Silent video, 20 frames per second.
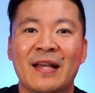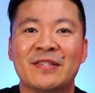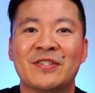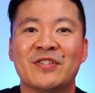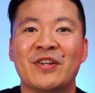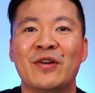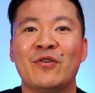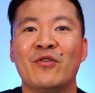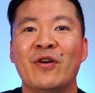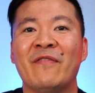it's
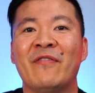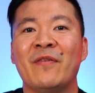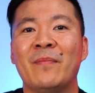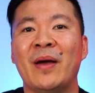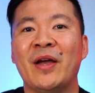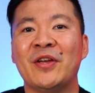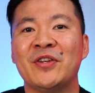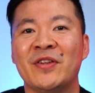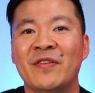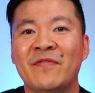general
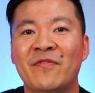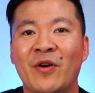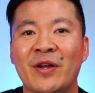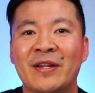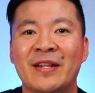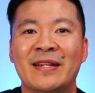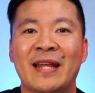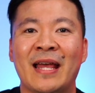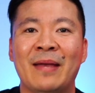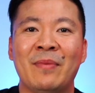information for
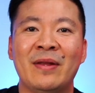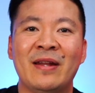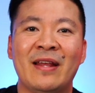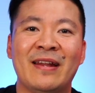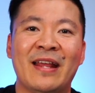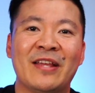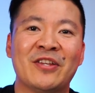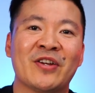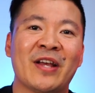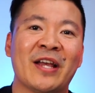entertainment
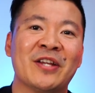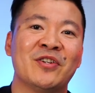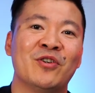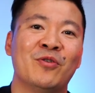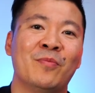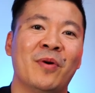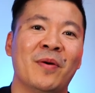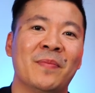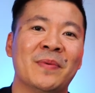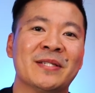and educational
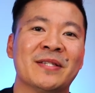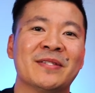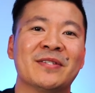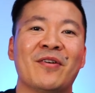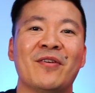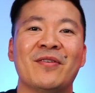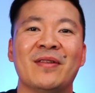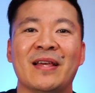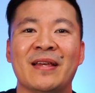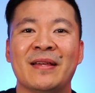purposes
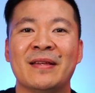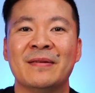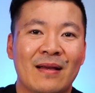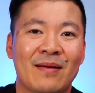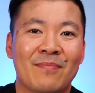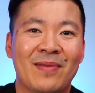only.